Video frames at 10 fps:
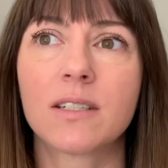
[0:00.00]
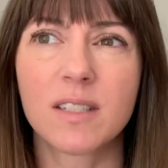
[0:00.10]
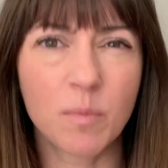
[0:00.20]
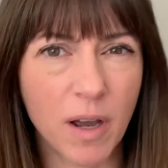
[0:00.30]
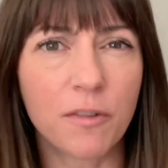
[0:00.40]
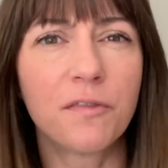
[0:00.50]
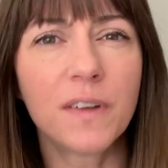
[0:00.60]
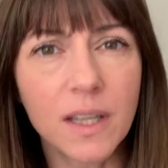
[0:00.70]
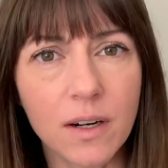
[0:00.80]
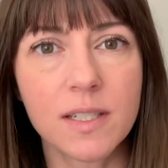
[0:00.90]
to somehow
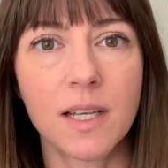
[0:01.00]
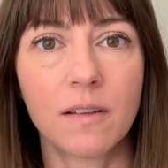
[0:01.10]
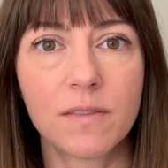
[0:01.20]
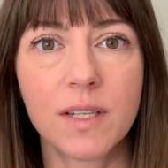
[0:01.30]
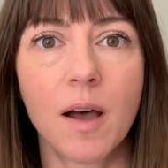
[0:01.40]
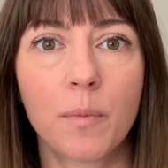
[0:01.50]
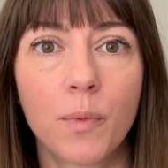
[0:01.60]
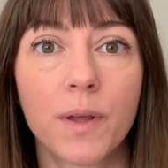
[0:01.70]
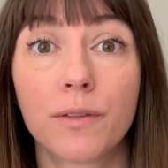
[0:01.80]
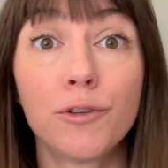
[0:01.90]
fill ourselves up
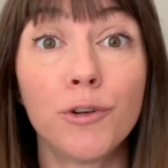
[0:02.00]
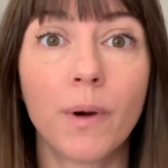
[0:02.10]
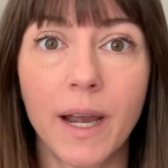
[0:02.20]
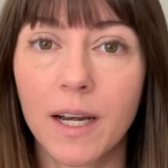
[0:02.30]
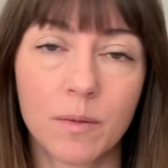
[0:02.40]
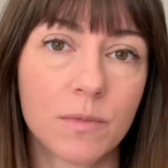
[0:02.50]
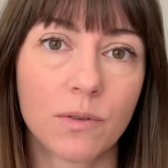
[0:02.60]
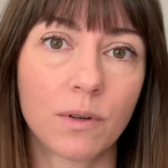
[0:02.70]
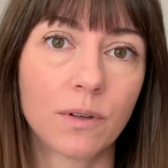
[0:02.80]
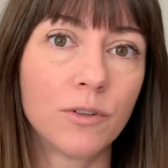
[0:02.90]
with new
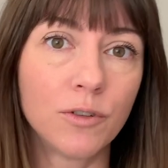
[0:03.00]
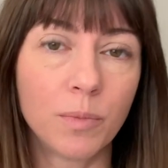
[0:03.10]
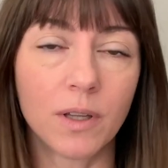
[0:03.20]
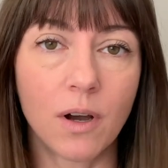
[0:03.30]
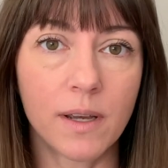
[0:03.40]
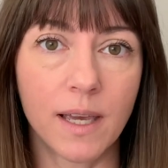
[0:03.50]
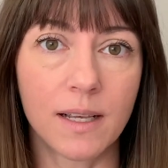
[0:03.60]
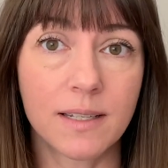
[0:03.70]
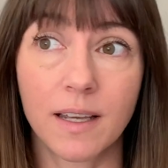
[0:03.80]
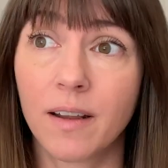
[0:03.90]
items or new
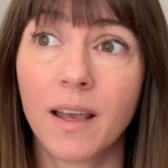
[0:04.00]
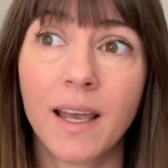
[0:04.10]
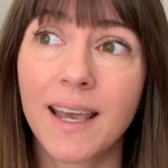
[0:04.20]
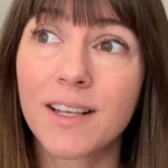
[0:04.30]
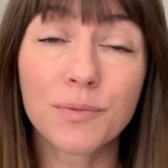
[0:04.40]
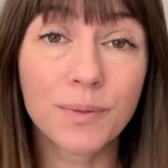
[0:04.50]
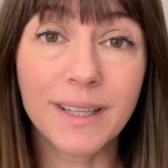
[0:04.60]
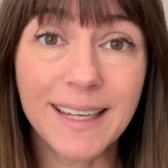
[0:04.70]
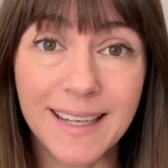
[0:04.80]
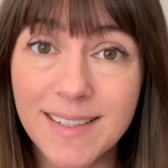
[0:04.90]
belongings. And it's
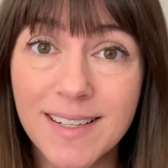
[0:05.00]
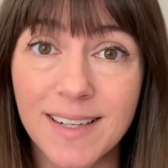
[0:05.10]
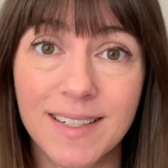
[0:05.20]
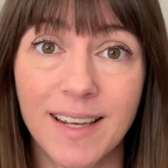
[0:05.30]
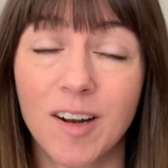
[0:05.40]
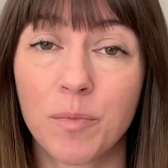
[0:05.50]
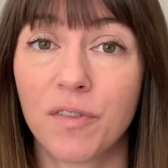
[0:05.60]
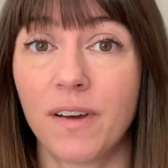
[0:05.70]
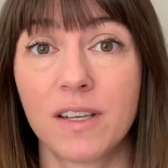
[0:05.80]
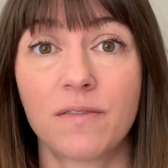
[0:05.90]
really easy to hit up
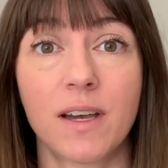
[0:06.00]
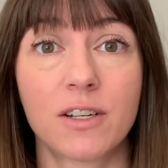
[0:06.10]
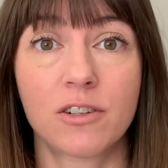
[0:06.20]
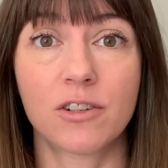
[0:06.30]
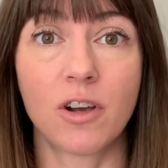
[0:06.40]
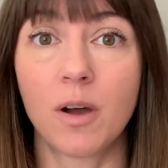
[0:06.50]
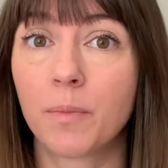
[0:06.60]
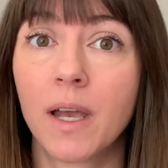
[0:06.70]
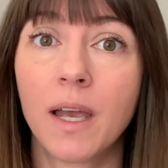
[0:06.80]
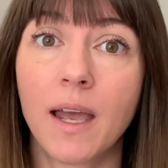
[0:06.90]
a fast fashion
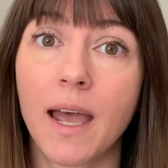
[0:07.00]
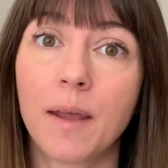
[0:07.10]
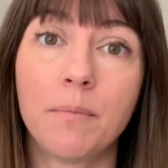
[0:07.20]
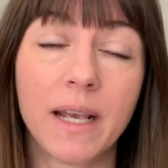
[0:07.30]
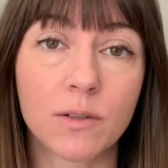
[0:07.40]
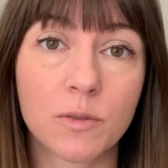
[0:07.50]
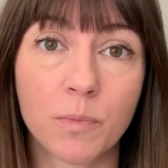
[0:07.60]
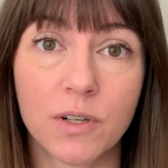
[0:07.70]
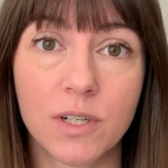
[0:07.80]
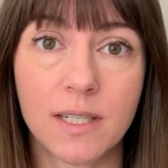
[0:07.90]
shop and make those
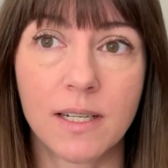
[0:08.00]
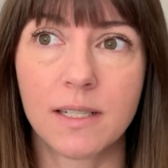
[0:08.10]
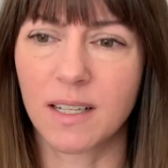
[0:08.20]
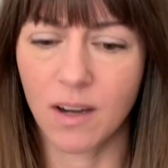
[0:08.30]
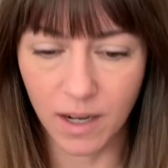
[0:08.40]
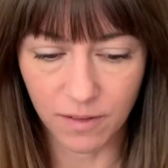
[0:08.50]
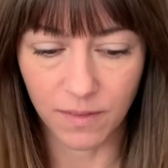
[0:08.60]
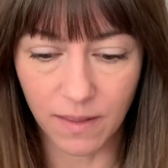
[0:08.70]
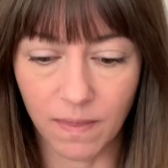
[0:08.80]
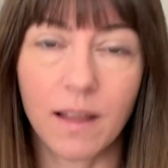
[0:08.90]
purchases and kind
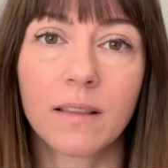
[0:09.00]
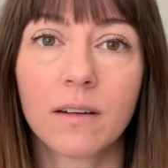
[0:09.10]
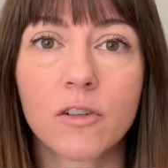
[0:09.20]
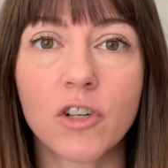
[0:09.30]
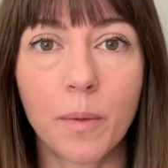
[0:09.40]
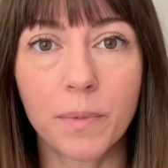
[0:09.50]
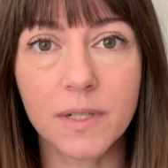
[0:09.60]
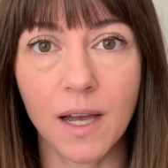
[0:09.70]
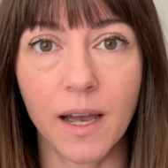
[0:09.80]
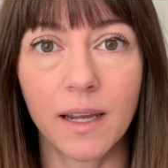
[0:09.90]
of get that little
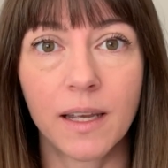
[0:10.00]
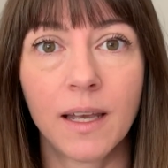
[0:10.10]
shopper's high.